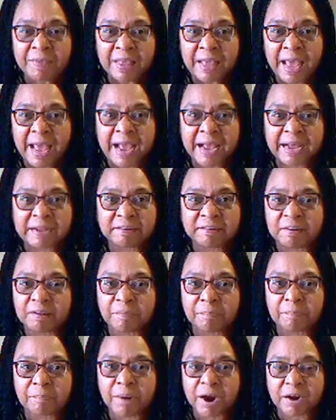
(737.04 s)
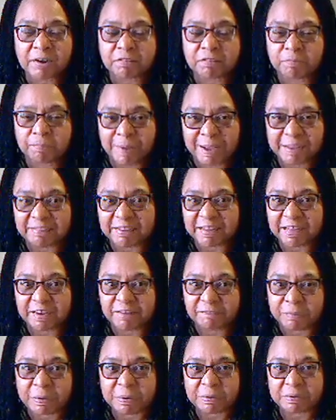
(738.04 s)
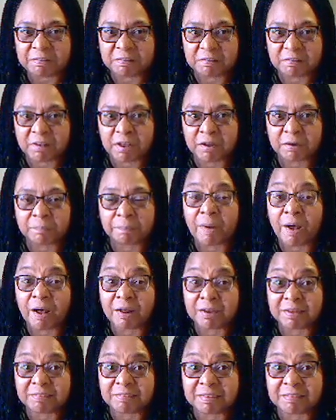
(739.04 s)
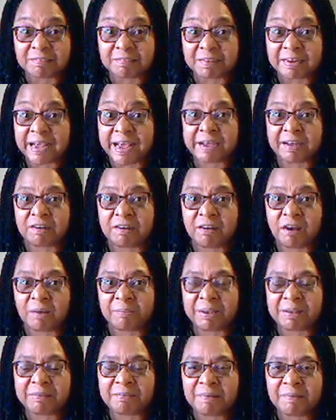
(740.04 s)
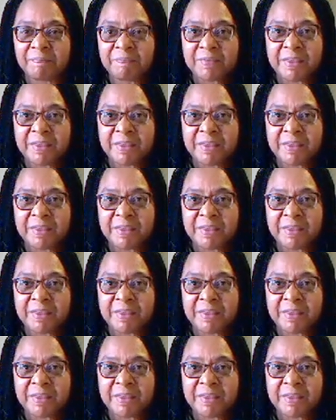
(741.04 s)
And Marx basically focuses on politics and economics.